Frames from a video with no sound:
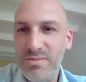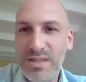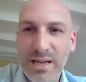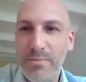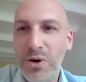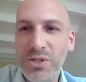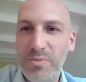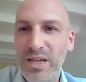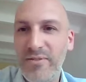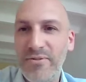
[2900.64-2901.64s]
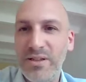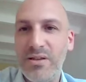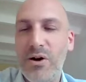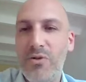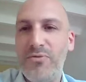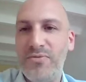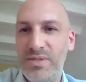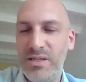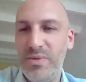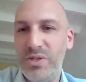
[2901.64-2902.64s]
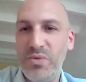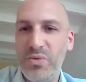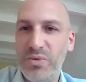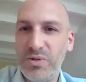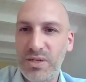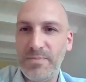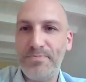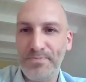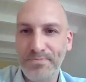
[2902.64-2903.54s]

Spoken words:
take most benefit of CDP's reporting.